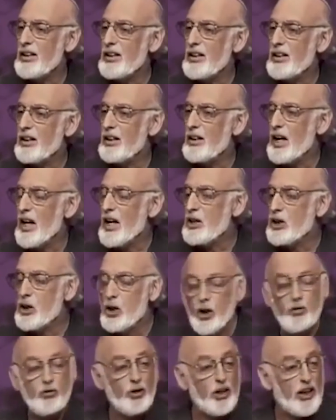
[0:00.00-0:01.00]
the, in
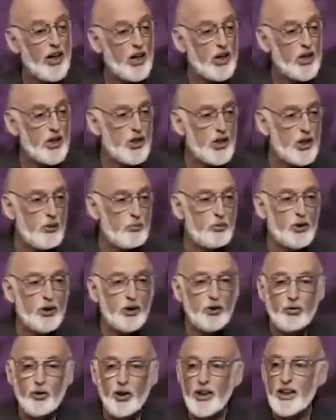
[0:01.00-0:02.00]
good relationships
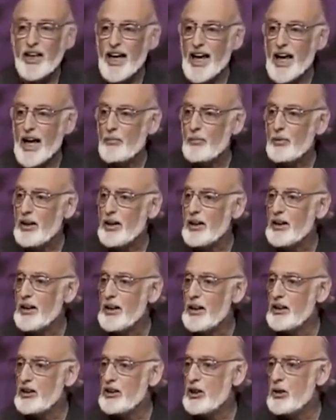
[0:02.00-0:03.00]
is really happening
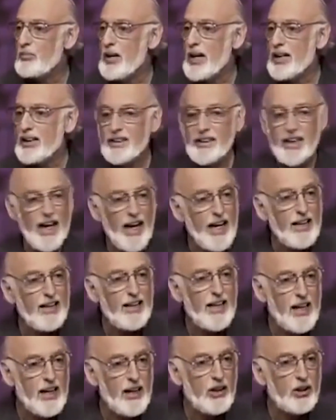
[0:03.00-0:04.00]
to
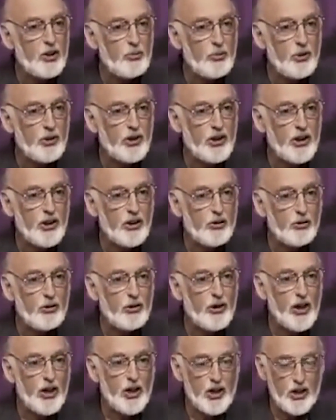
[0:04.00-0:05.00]
maintain that intimacy in the
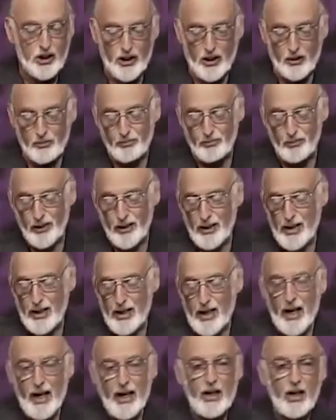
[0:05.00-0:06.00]
relationship.
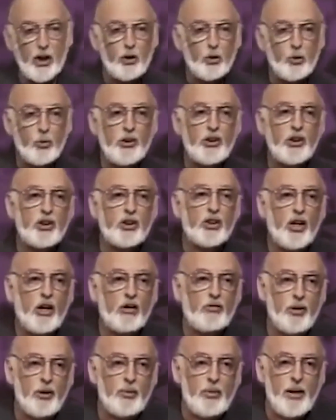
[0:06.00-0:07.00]
And here's what we
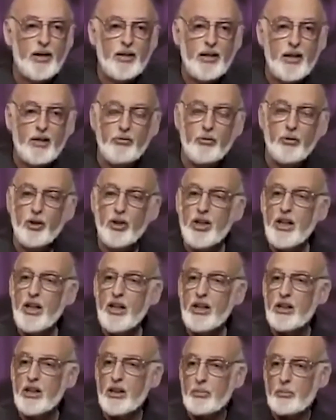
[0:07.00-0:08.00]
discovered about that. From
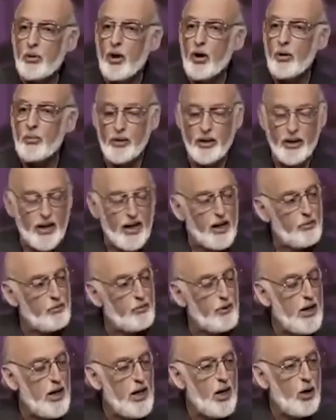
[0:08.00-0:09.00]
looking at the apartment
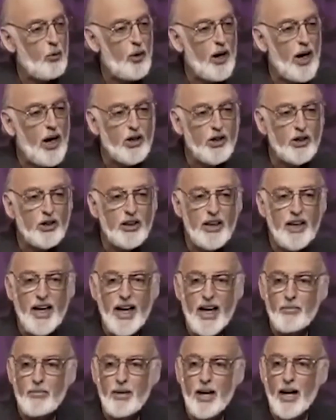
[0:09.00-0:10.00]
lab, we actually
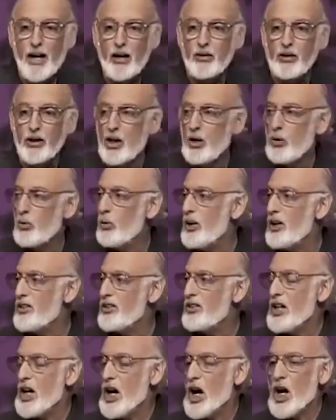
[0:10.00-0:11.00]
came out
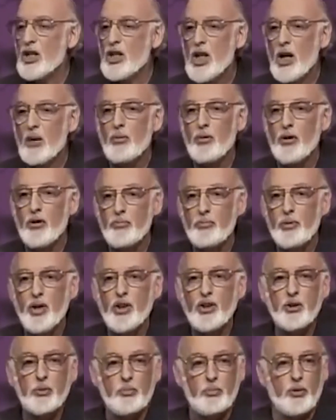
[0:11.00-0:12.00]
with a number of
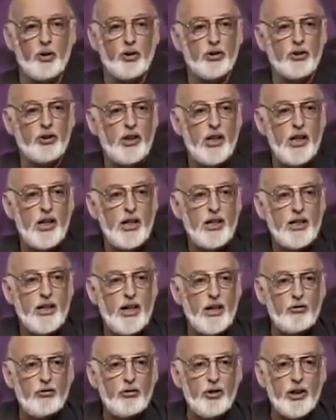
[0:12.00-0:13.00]
principles
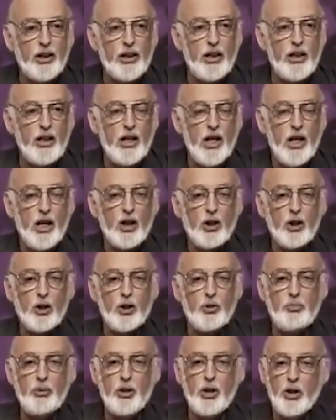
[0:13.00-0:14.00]
that really
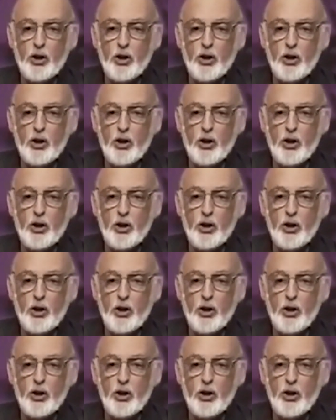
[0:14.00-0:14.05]
could be